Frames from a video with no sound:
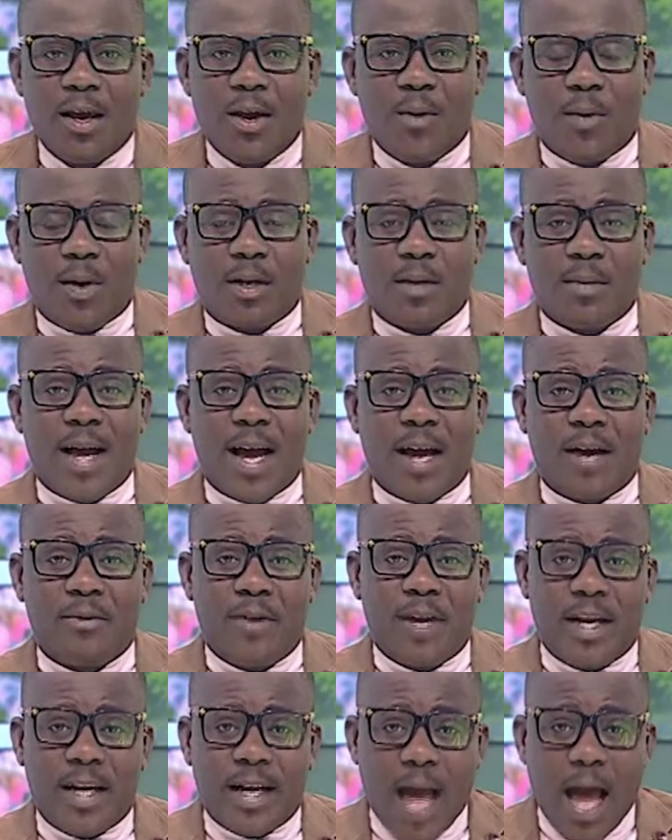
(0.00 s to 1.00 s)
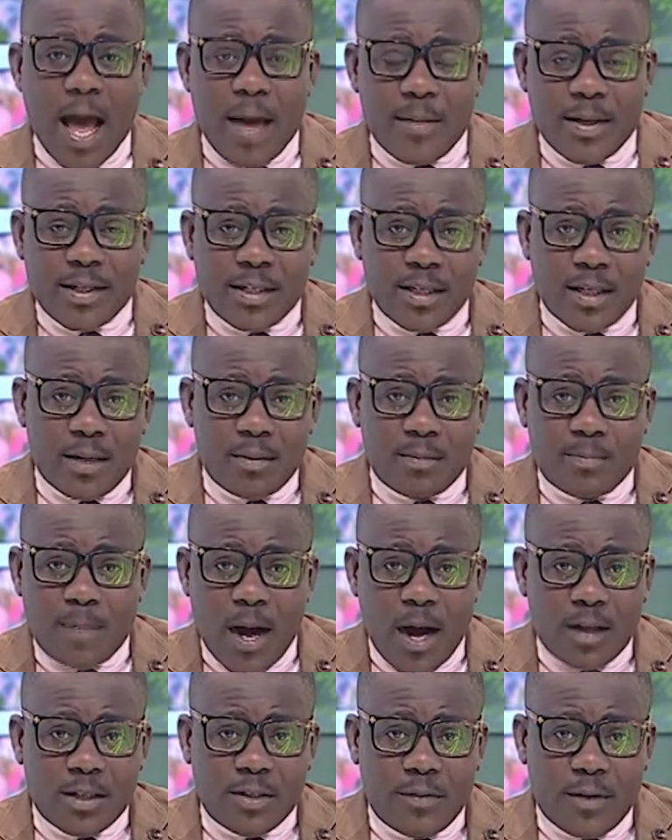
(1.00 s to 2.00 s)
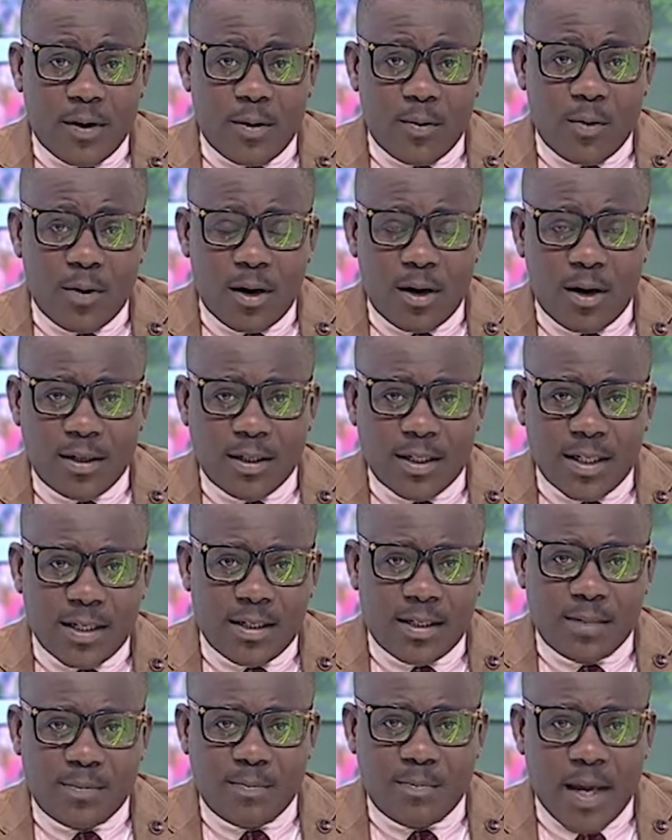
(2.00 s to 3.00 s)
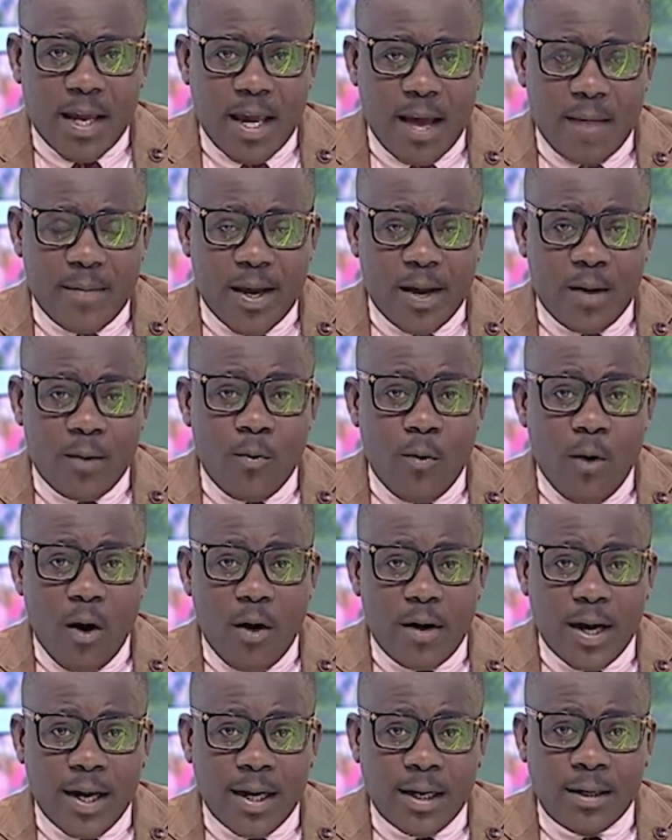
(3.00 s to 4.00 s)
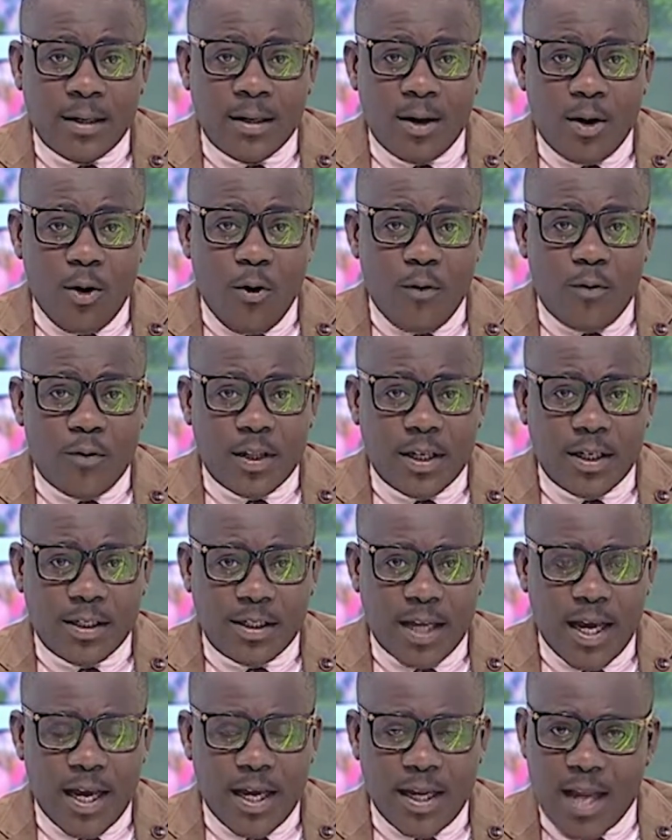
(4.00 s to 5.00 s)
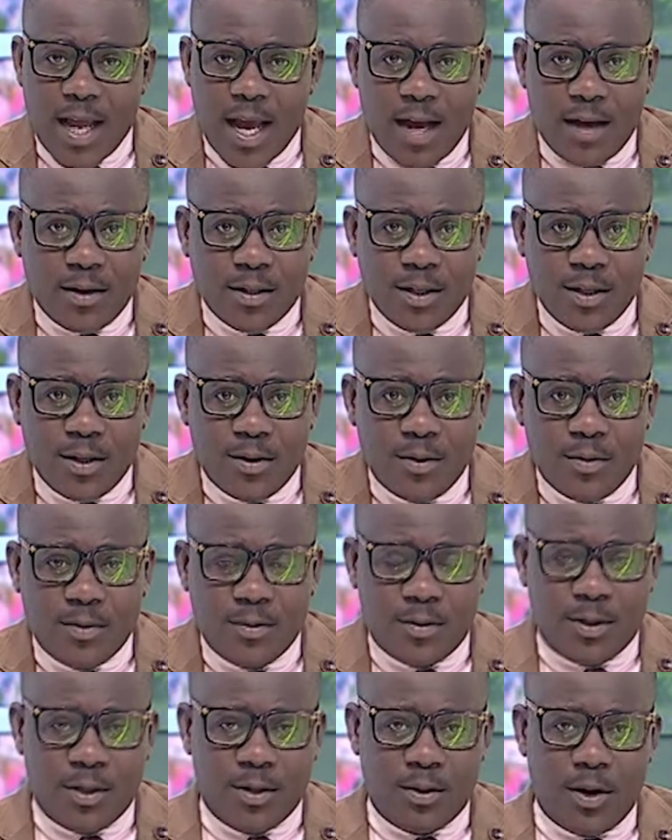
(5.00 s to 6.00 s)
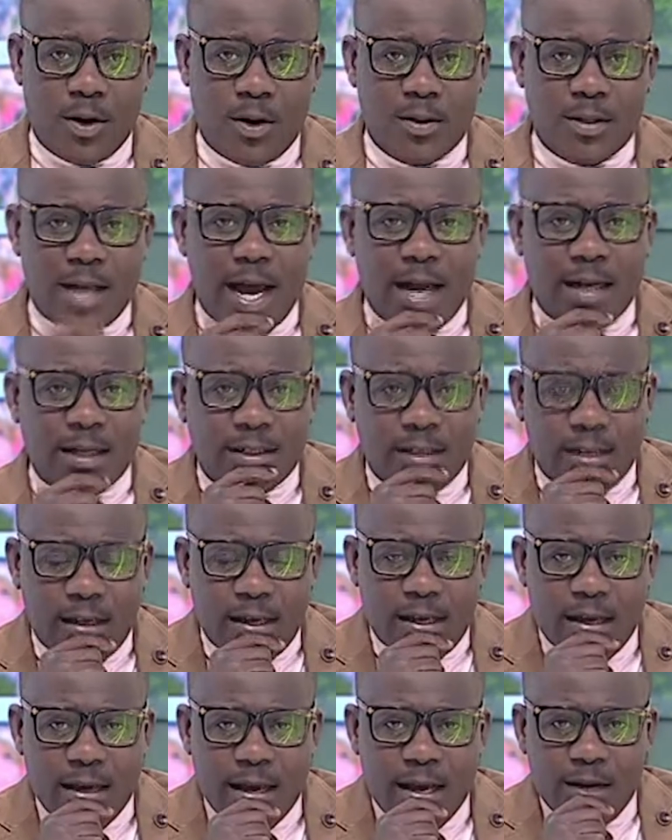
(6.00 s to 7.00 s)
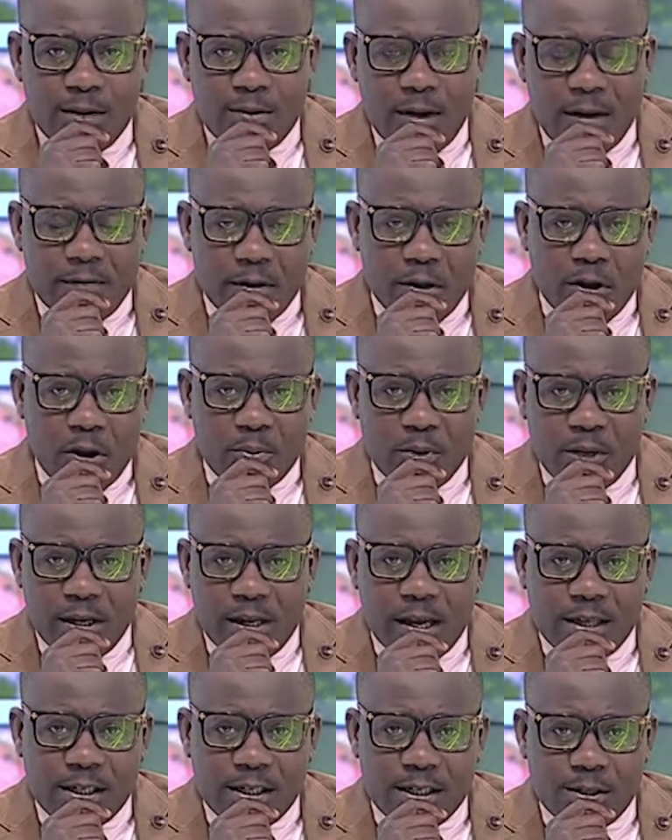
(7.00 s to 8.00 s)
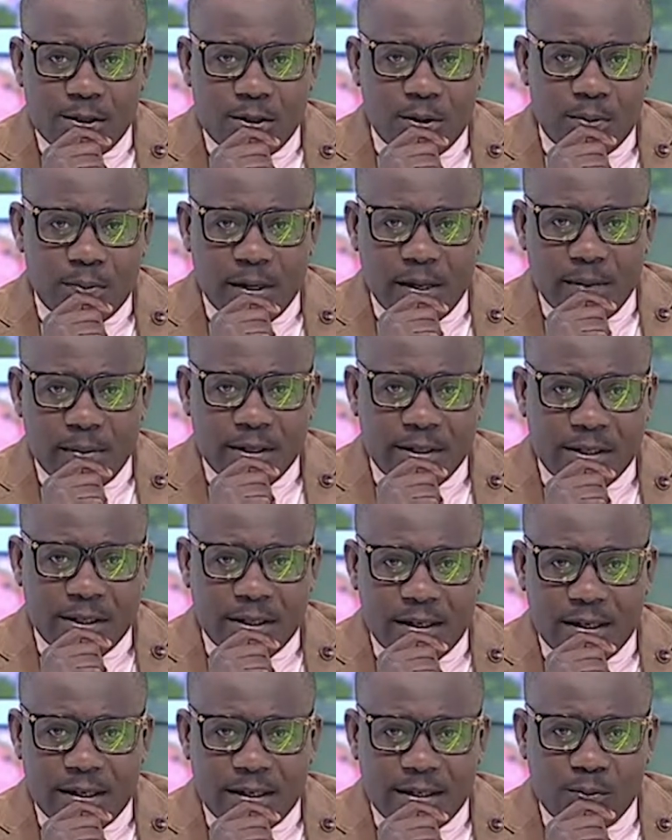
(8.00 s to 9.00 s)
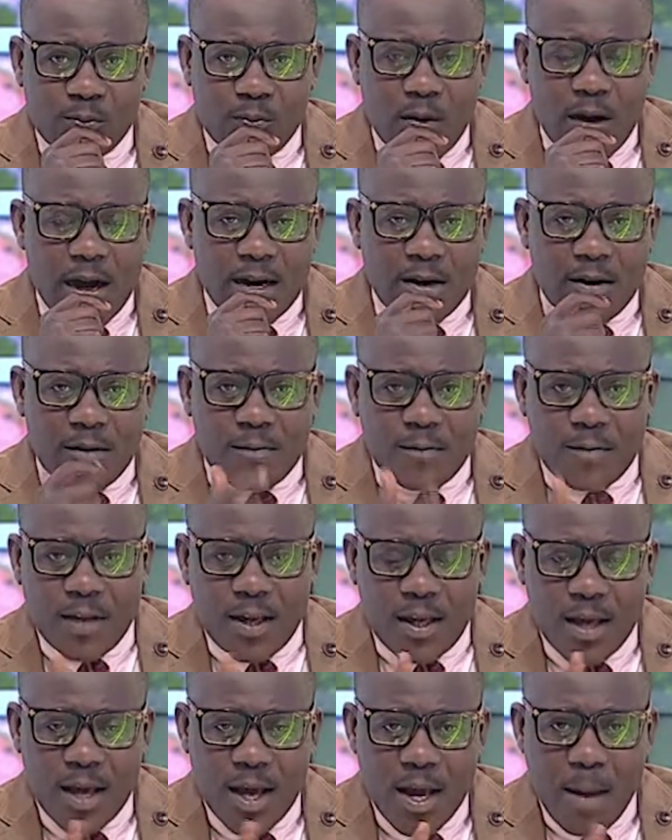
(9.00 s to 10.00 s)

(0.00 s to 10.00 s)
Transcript: Welcome back. Reading habits in a part of our world is becoming worrying over the day. Now, you, you know that the Graphic Communications Group Limited is one of the